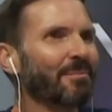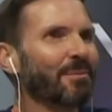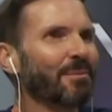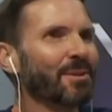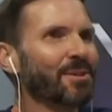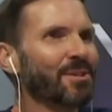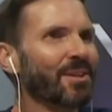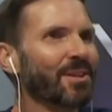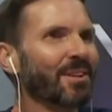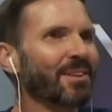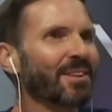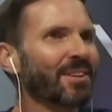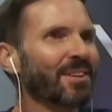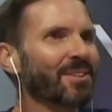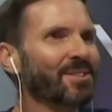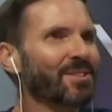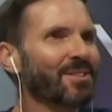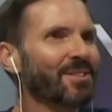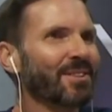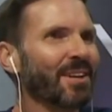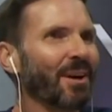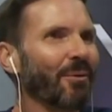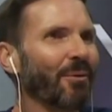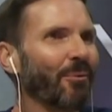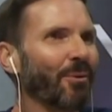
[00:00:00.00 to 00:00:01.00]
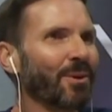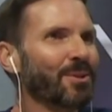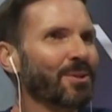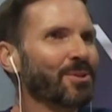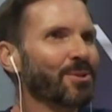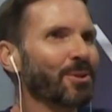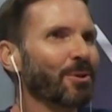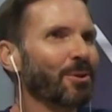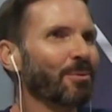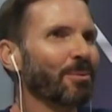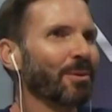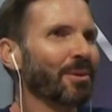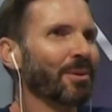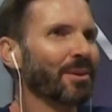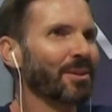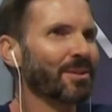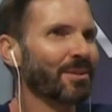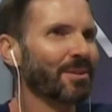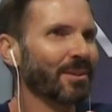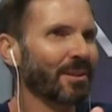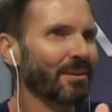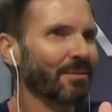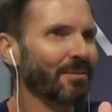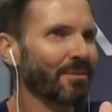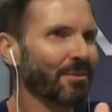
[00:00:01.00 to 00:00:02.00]
But she thinks she's got 1 gerbil that
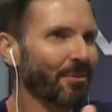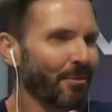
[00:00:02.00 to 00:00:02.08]
has lived